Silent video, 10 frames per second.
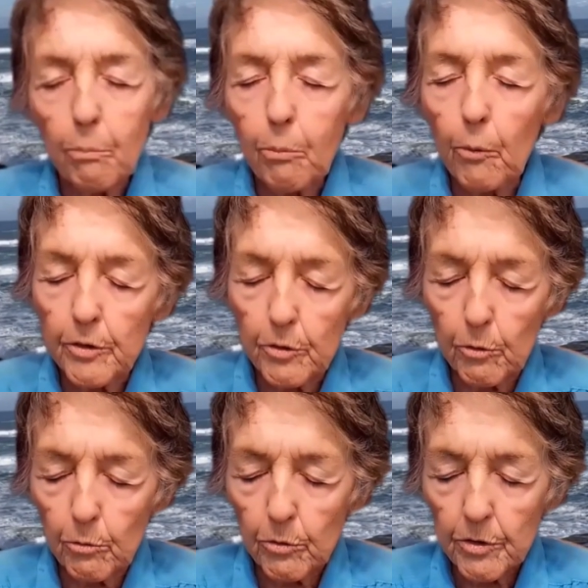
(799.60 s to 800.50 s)
point did
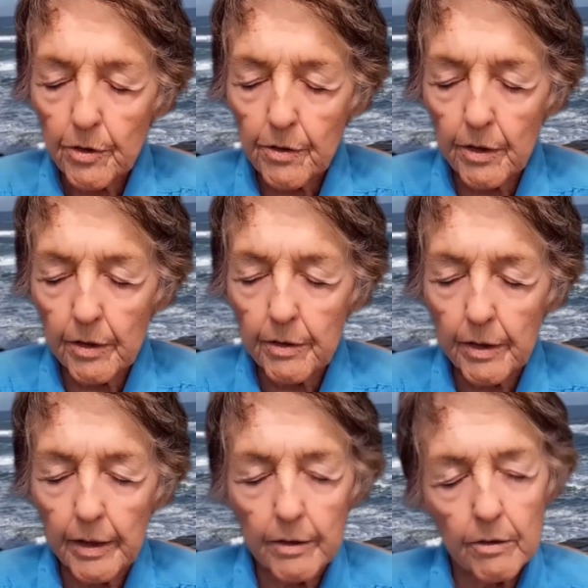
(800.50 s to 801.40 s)
you think
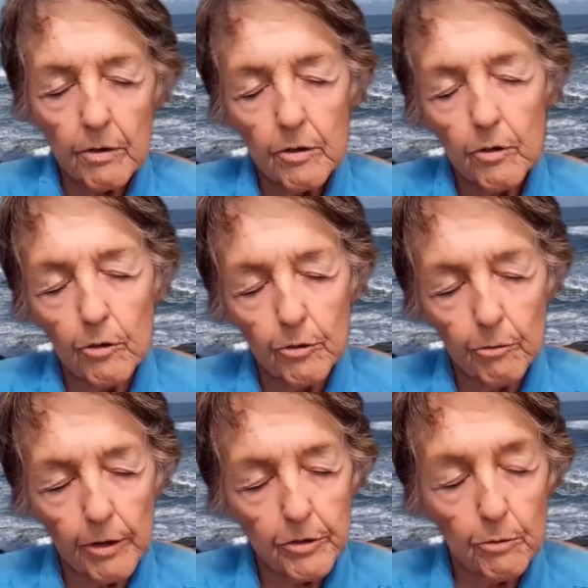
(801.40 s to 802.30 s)
that your
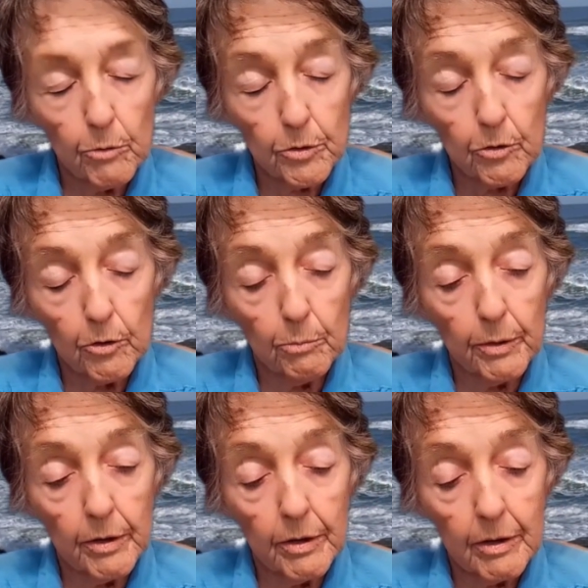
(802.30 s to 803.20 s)
direction was going to
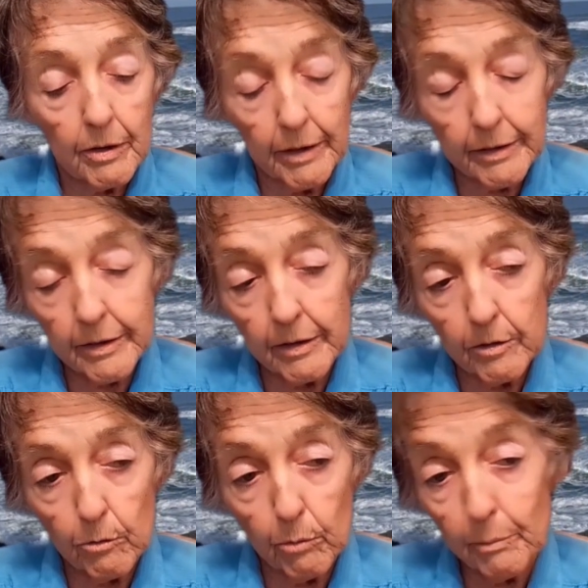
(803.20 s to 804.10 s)
be connecting
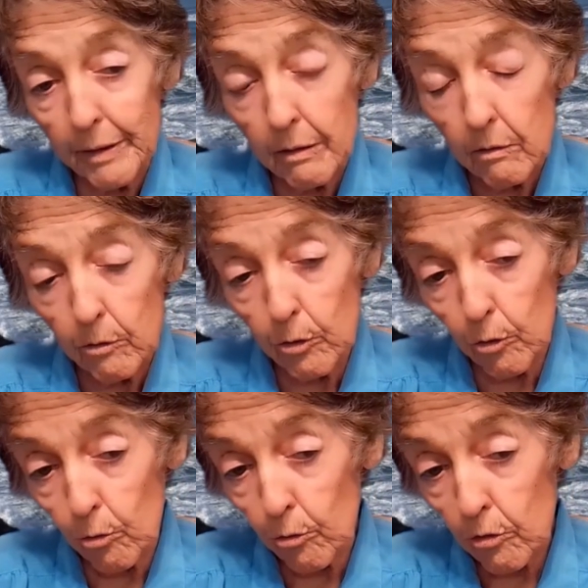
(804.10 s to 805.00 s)
to women or
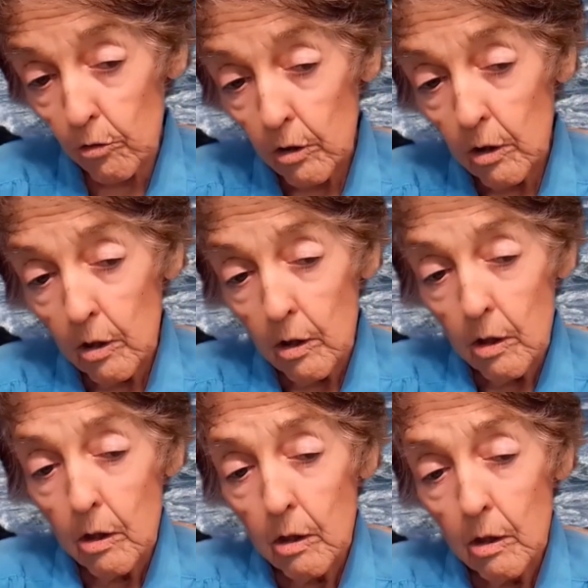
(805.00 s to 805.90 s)
girls
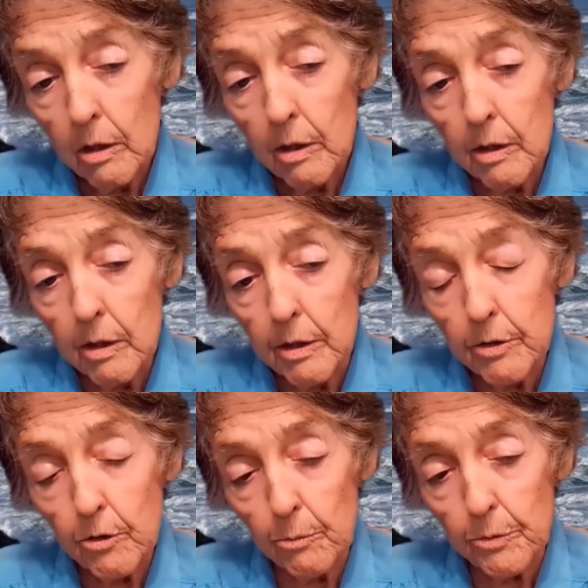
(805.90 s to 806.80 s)

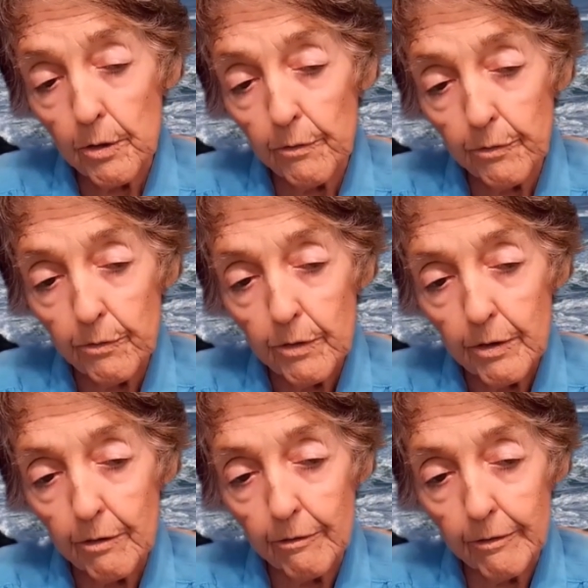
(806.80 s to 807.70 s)
in terms of
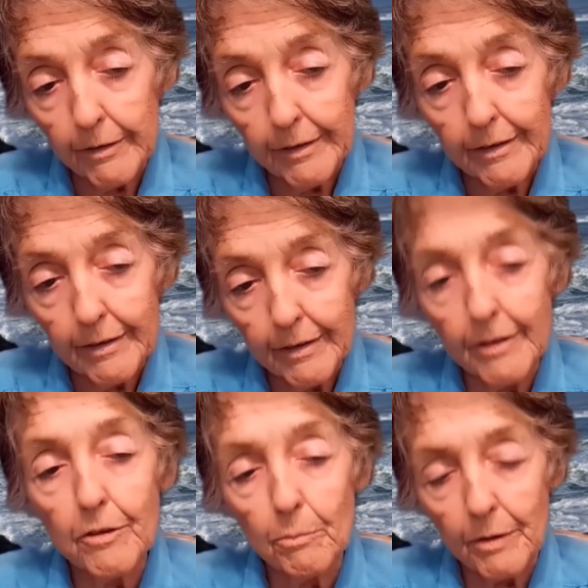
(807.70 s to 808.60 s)
your
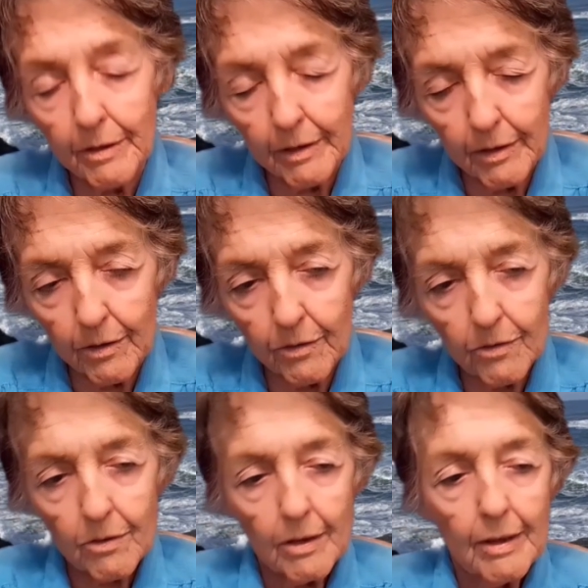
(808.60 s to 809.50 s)
intimate needs?